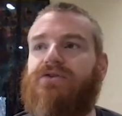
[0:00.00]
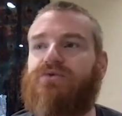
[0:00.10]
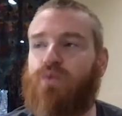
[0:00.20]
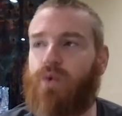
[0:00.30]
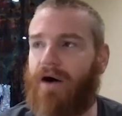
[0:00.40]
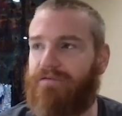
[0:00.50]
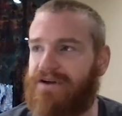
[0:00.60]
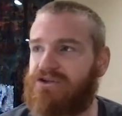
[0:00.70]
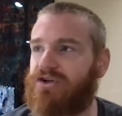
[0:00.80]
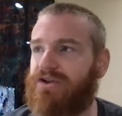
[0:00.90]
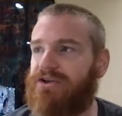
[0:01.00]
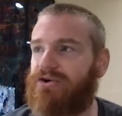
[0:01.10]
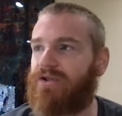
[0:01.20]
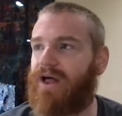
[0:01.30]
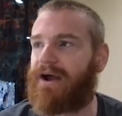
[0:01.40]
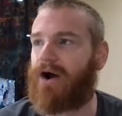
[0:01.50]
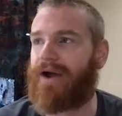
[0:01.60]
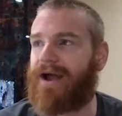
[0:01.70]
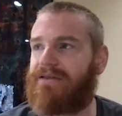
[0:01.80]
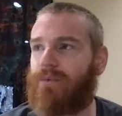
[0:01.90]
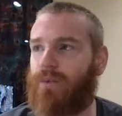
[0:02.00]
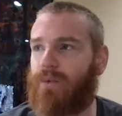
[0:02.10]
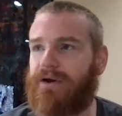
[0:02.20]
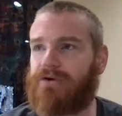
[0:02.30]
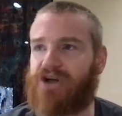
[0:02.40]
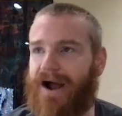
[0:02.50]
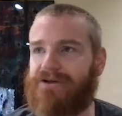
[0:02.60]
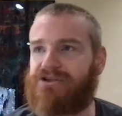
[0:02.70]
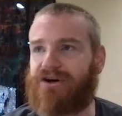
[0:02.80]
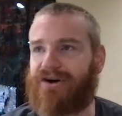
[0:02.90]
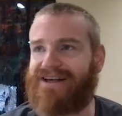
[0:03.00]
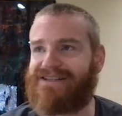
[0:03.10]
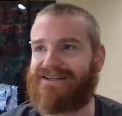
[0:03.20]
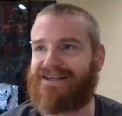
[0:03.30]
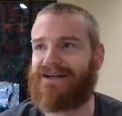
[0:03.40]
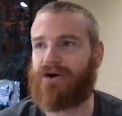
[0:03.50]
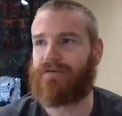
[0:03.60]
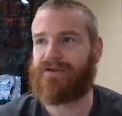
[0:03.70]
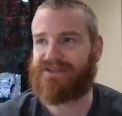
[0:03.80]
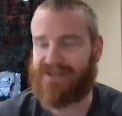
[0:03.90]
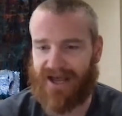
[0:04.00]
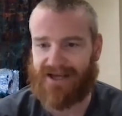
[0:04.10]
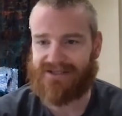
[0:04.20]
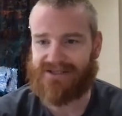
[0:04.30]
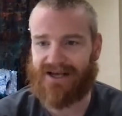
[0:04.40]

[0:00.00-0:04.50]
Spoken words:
eventually you're like, okay, the real challenge here isn't getting over the taste.